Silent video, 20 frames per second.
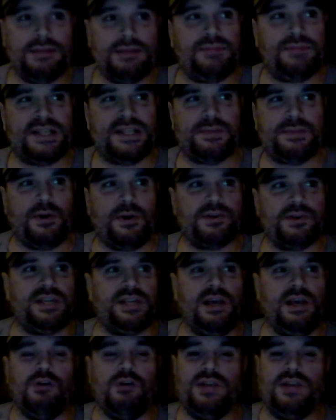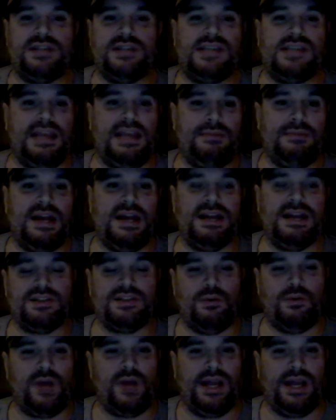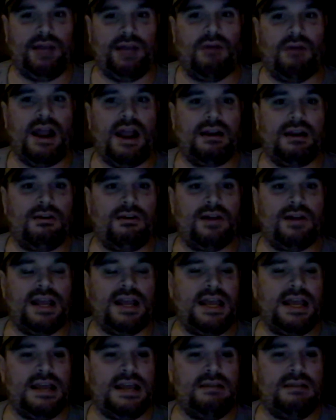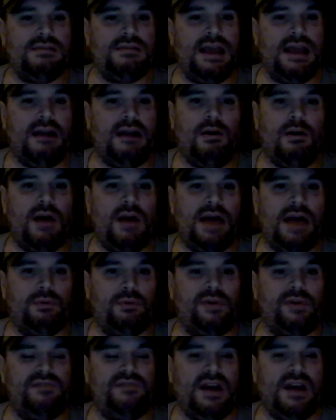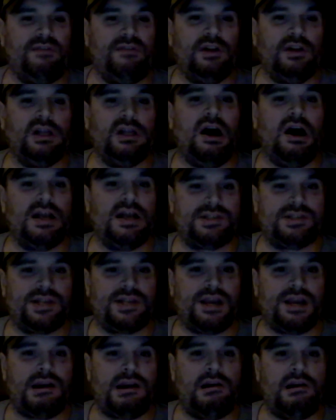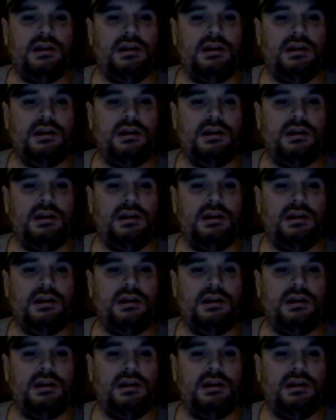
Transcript: Pittsburgh's the only team that has a winning record in Arrowhead. We've never lost there.